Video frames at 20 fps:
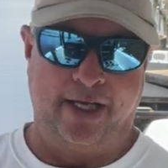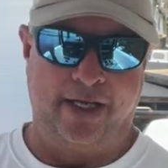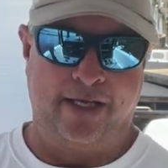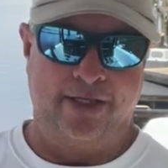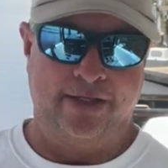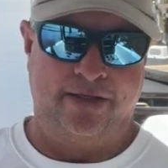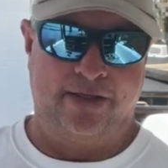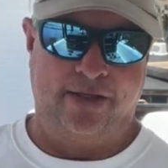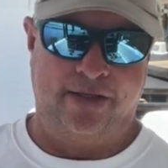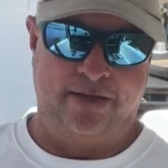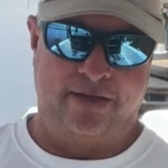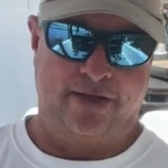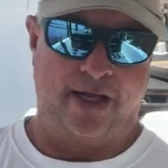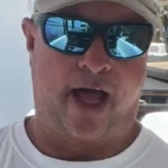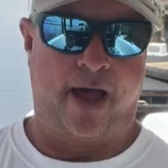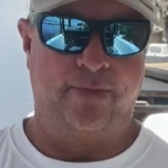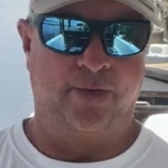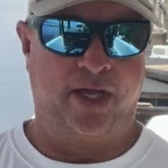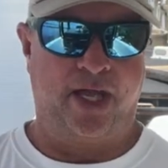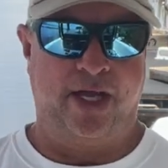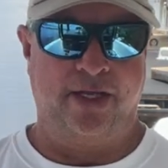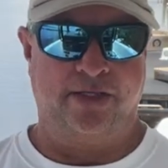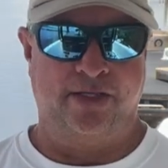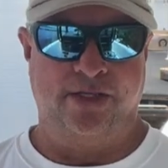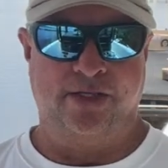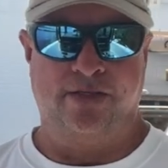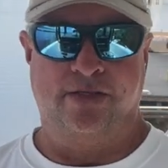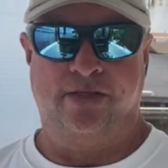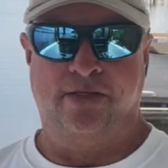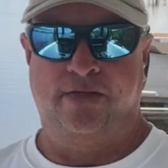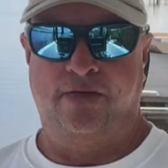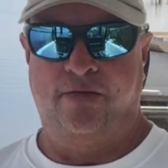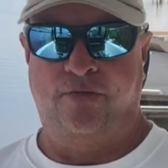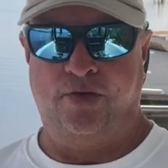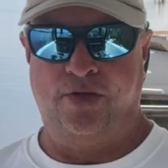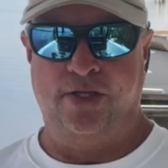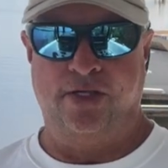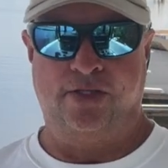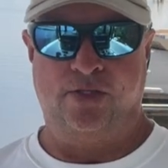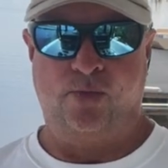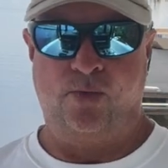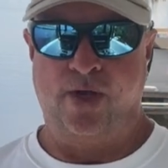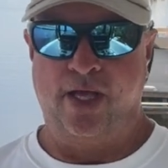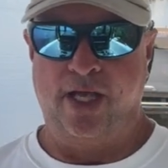get into the top catches for this